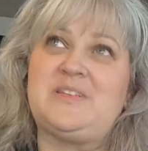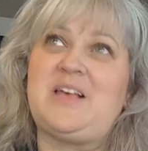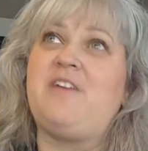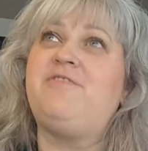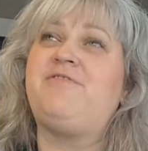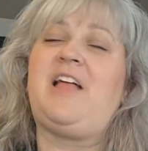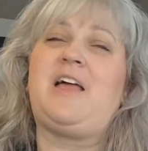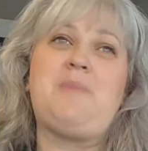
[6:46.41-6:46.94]
I
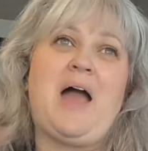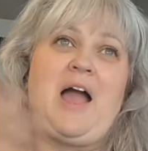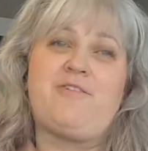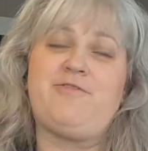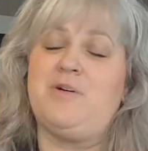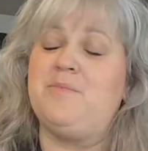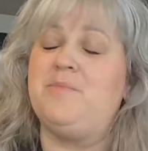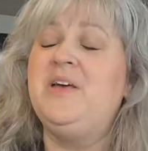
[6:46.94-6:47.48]
fly back
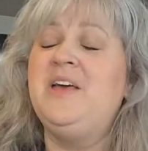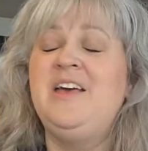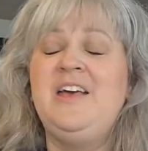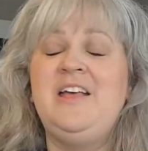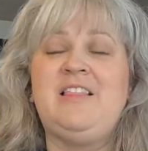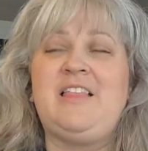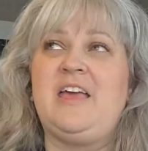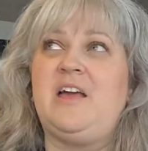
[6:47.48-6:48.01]
from,
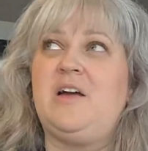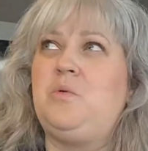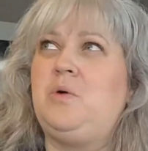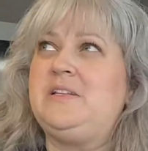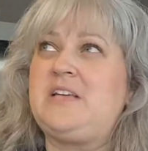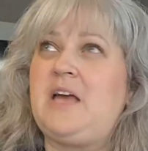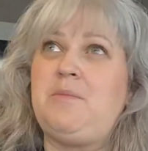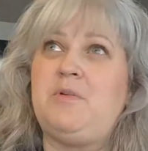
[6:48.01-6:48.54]
like,
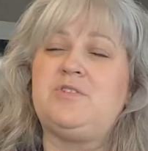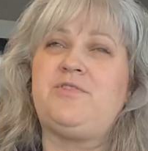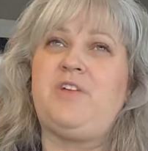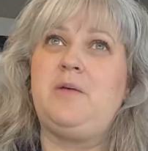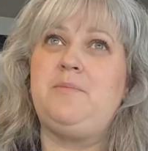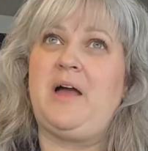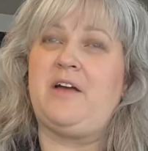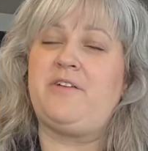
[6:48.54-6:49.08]
one time I was
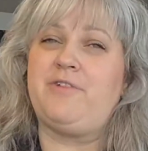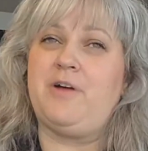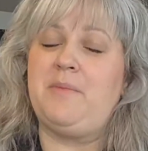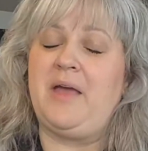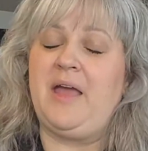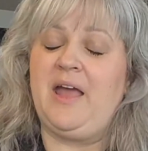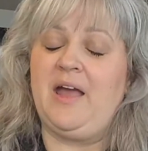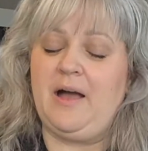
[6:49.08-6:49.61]
flying back from
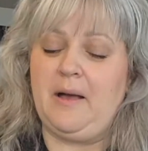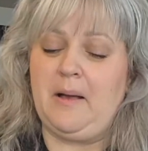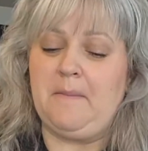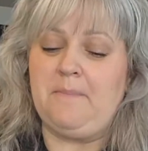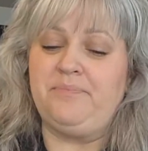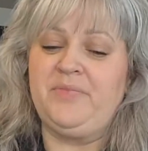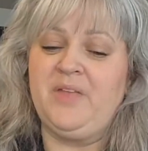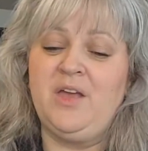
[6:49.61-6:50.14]
a
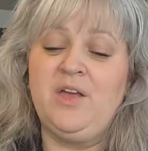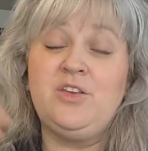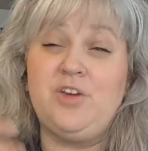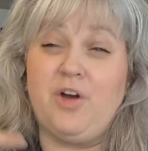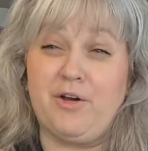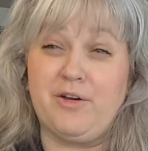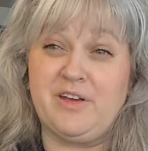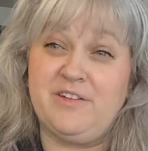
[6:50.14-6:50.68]

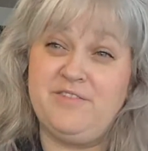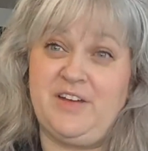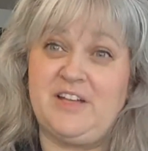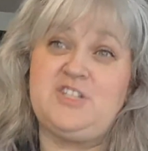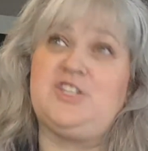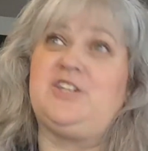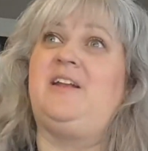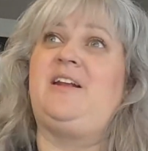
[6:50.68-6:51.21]
yarn
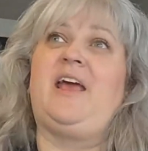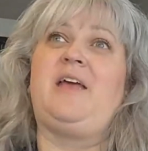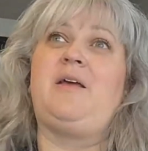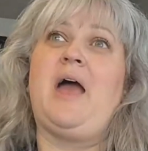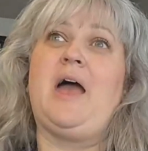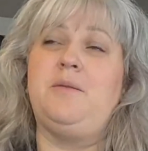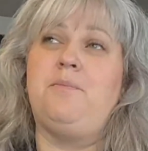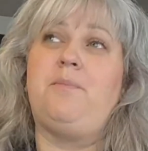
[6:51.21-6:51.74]
convention, and I
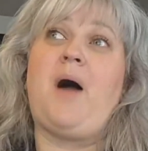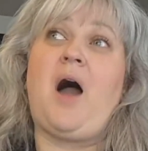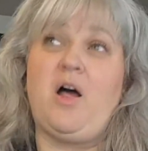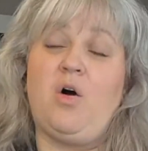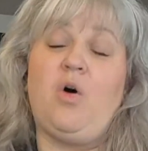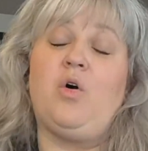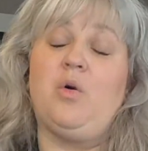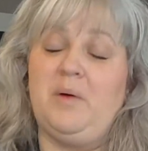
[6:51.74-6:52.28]
had bought
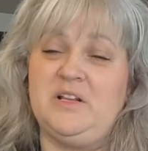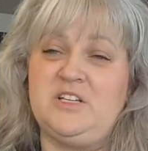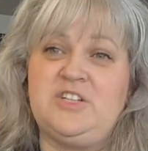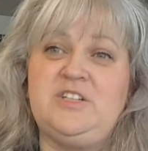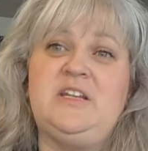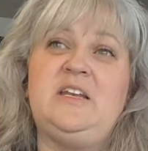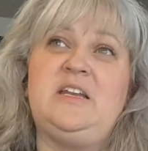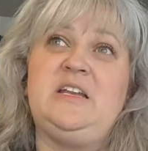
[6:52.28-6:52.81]
a whole bunch of
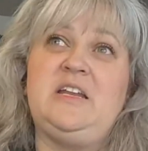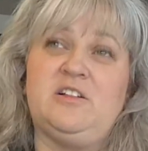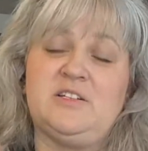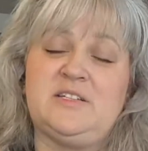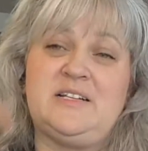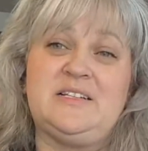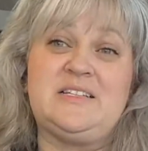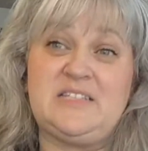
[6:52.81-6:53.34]
knitting
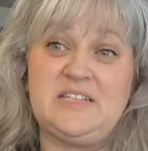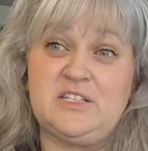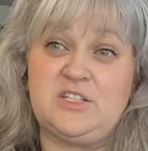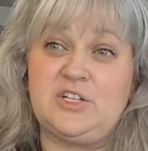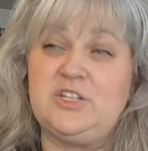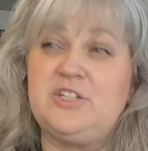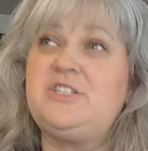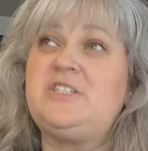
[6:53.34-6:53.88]
needles and
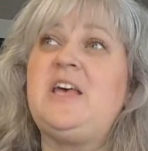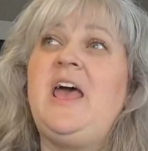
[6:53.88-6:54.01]
scissors,